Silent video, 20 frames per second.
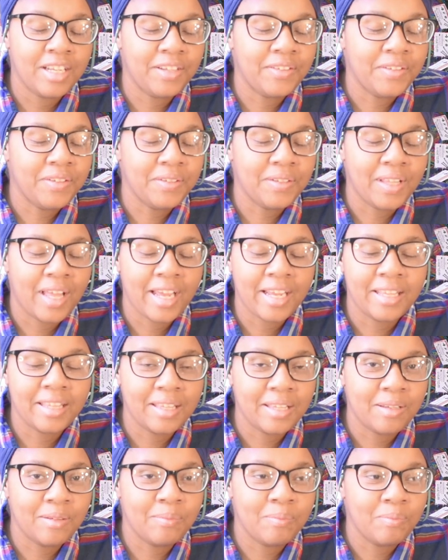If you like
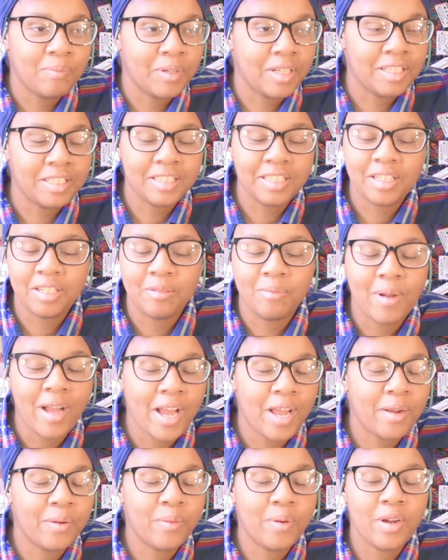them, consider
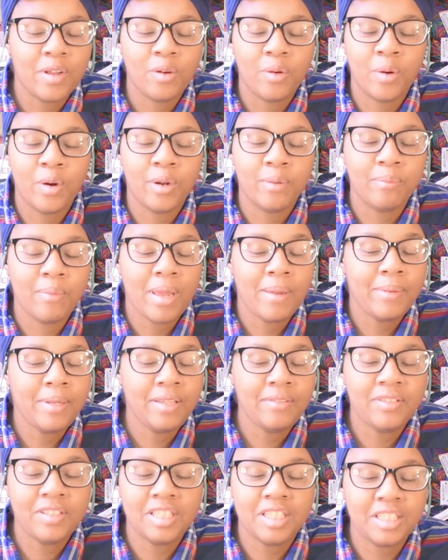buying one or maybe
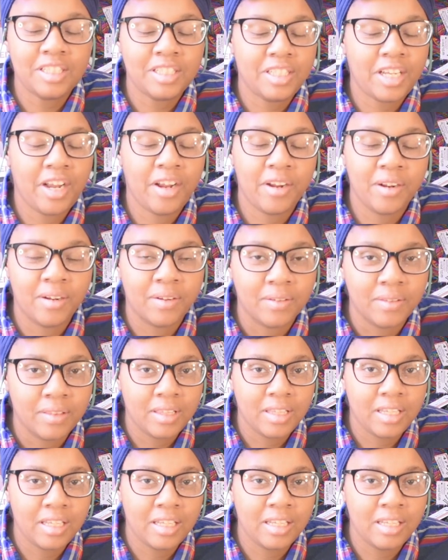even just share
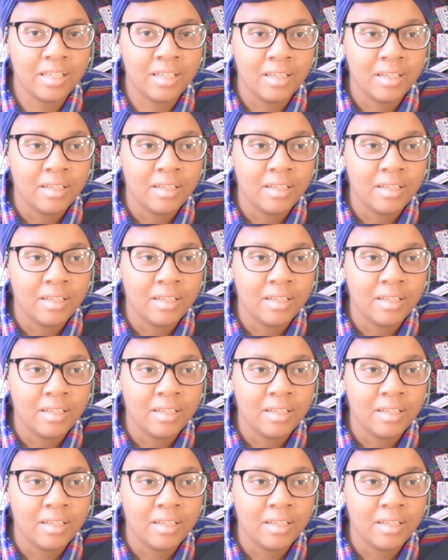the